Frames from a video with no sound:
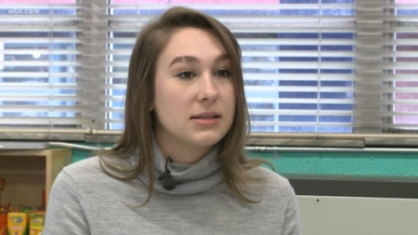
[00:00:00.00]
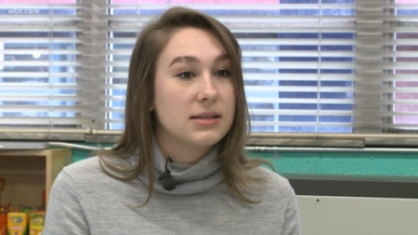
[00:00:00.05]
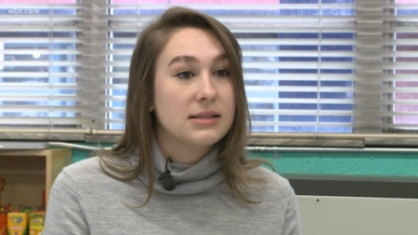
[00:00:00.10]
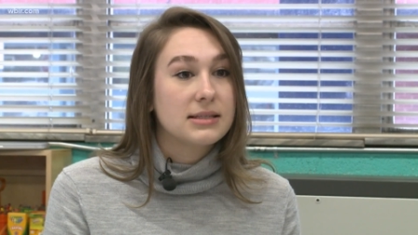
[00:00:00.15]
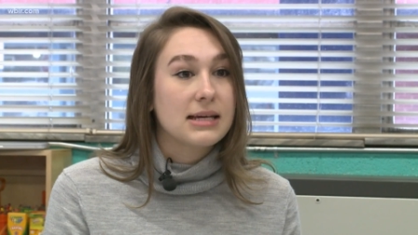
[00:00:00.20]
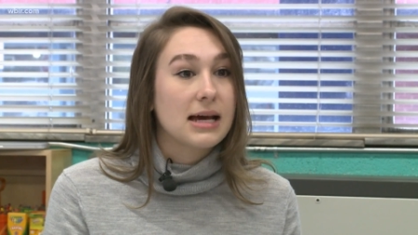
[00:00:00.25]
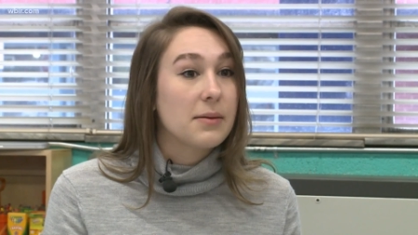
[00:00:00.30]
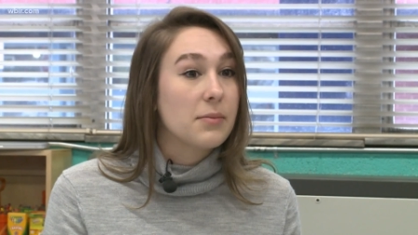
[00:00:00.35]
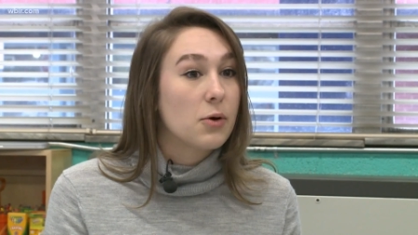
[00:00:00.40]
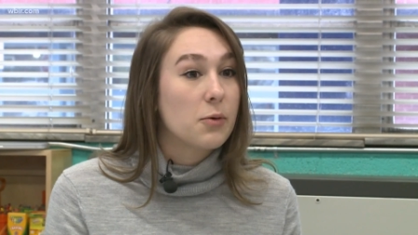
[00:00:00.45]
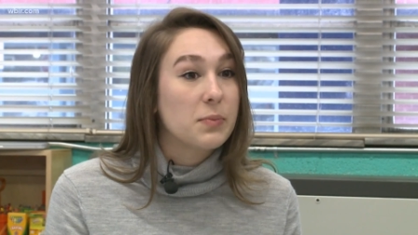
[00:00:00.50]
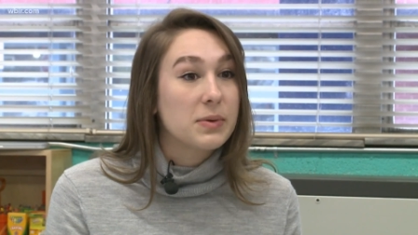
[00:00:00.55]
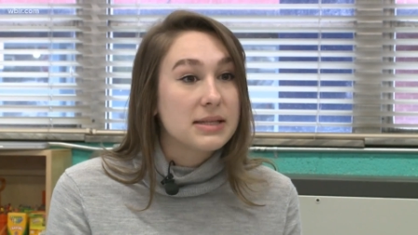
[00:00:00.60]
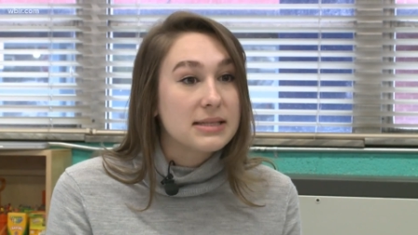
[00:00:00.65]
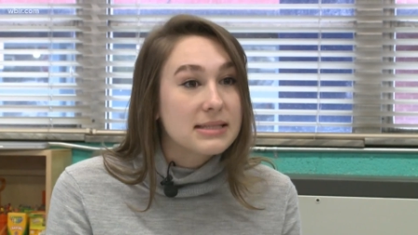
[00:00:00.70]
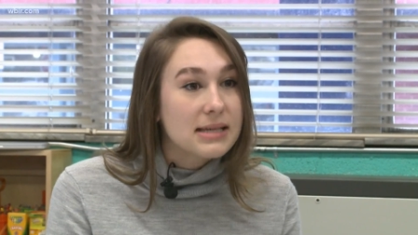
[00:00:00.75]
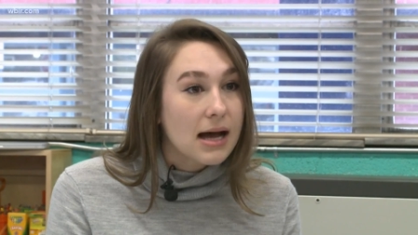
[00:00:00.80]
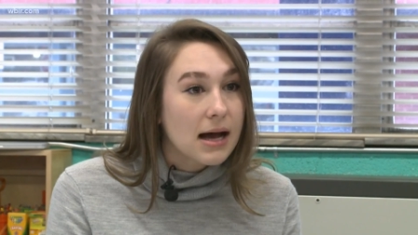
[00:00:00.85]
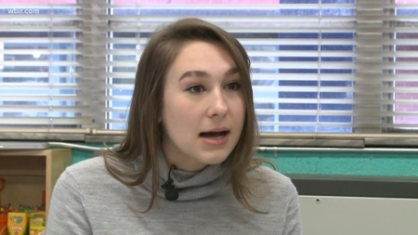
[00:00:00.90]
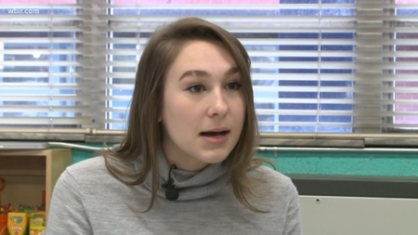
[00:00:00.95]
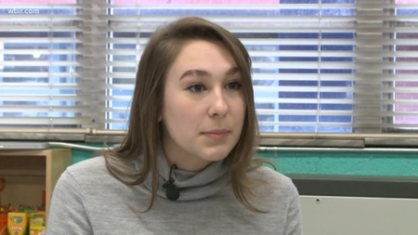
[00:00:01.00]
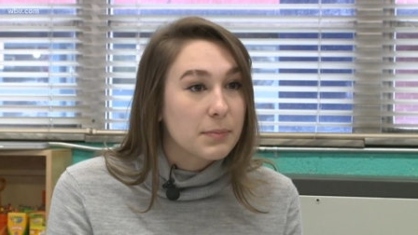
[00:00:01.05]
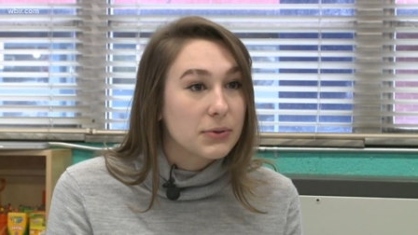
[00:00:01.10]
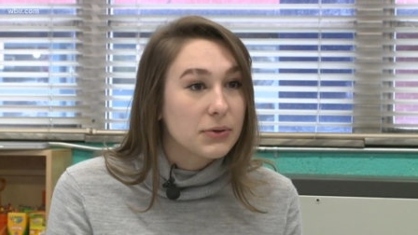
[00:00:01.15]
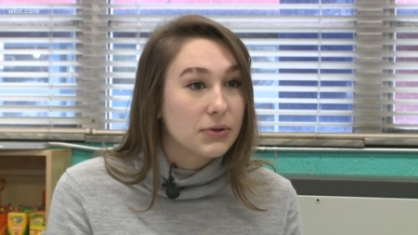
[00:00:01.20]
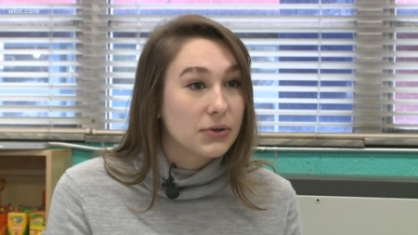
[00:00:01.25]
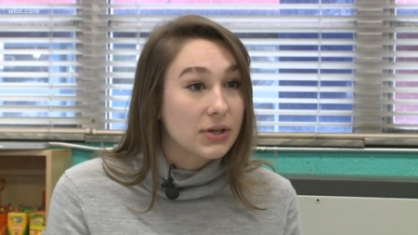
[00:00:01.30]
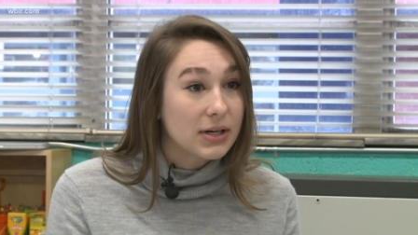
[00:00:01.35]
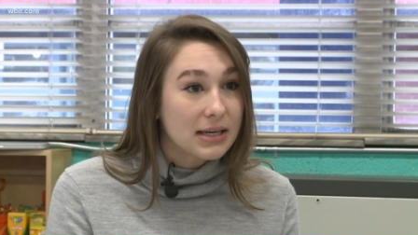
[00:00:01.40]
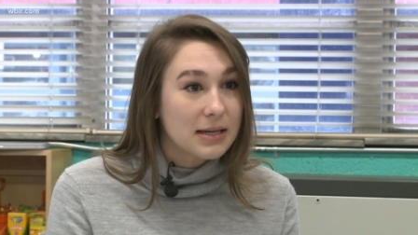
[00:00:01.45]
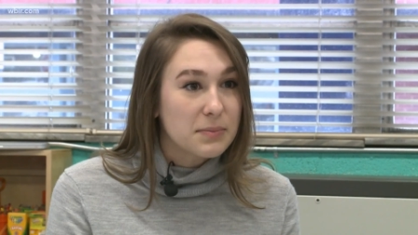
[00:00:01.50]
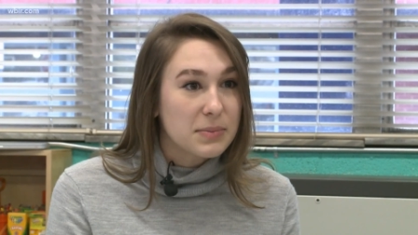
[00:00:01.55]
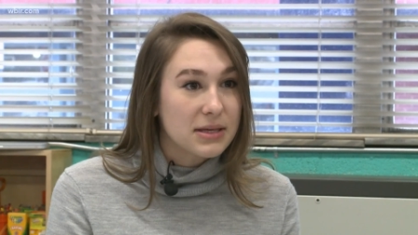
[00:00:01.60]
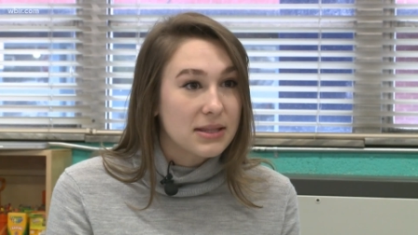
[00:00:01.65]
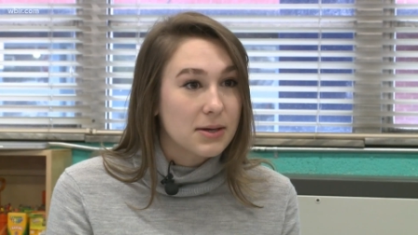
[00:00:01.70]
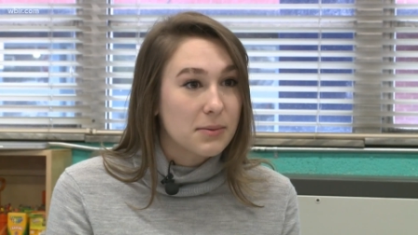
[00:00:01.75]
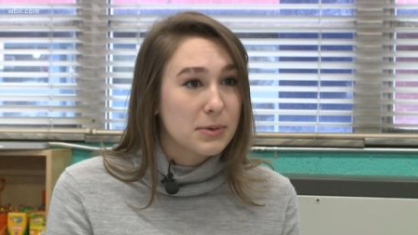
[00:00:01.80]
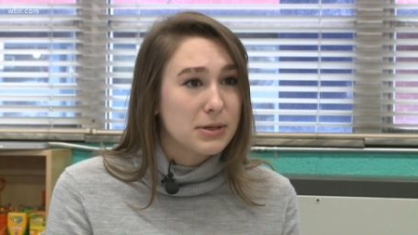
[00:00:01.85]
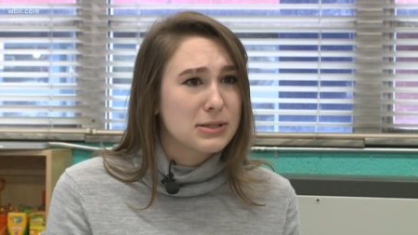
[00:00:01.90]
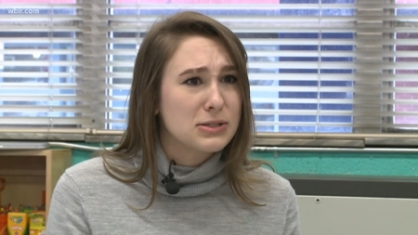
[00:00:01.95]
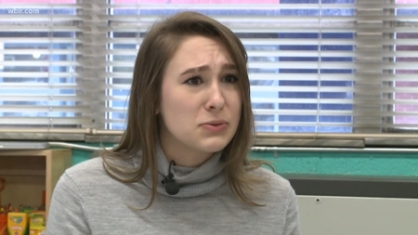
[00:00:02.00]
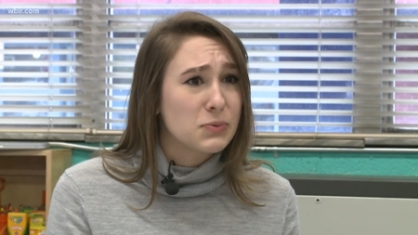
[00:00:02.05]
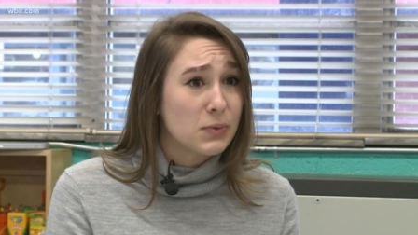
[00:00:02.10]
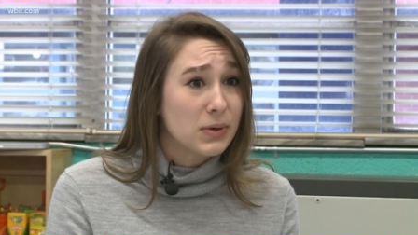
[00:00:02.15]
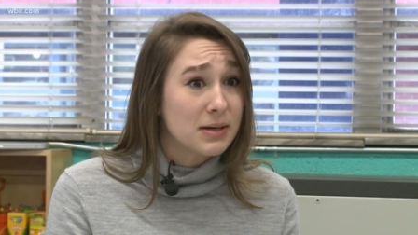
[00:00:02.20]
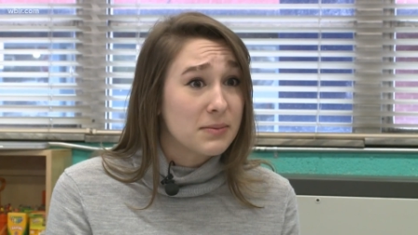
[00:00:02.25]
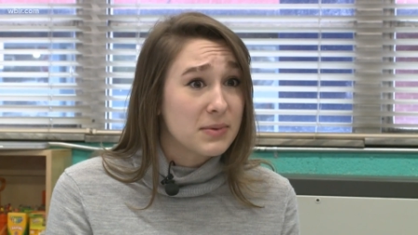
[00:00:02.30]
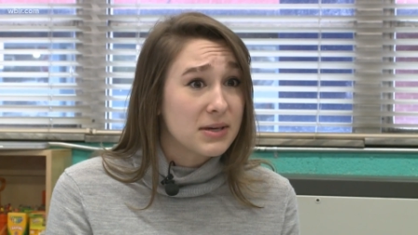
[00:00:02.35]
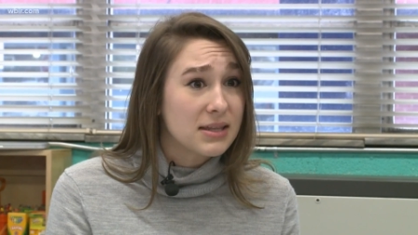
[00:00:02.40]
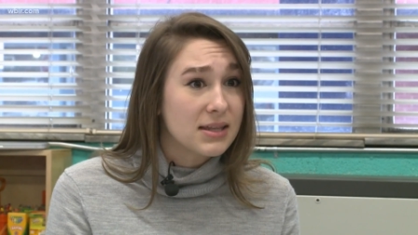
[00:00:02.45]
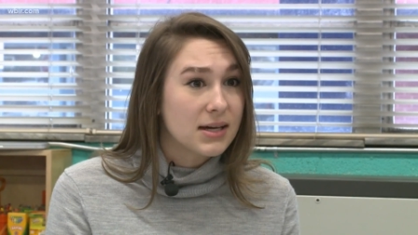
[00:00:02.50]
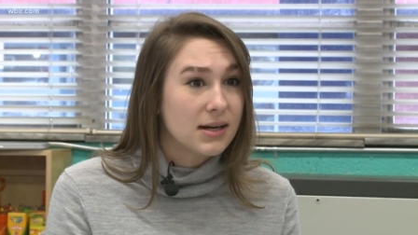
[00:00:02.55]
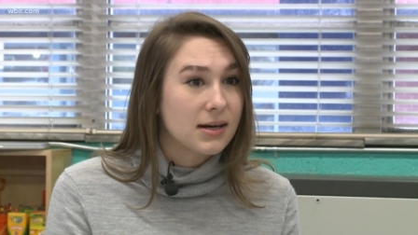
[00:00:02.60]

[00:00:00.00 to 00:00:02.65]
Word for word: time opens up. You're going to be there because you want to be